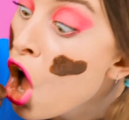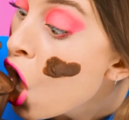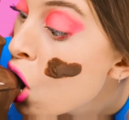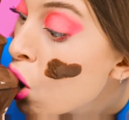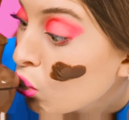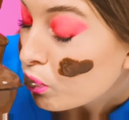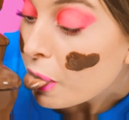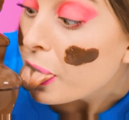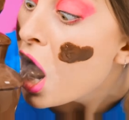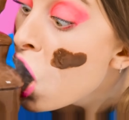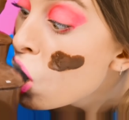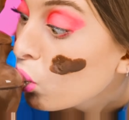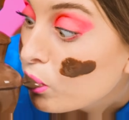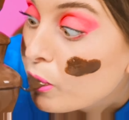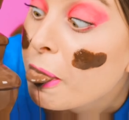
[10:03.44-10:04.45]
of water.
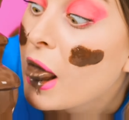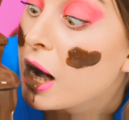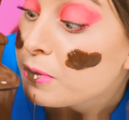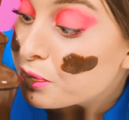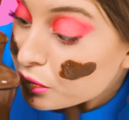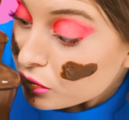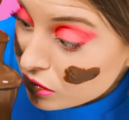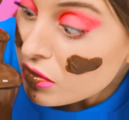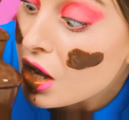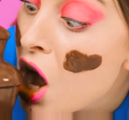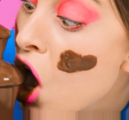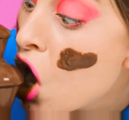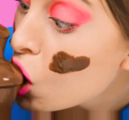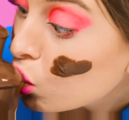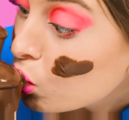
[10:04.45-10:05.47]
Oh, you can drink
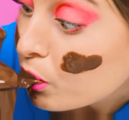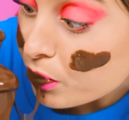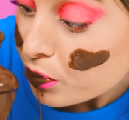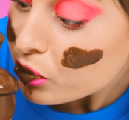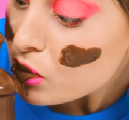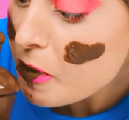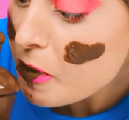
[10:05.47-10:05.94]
chocolate.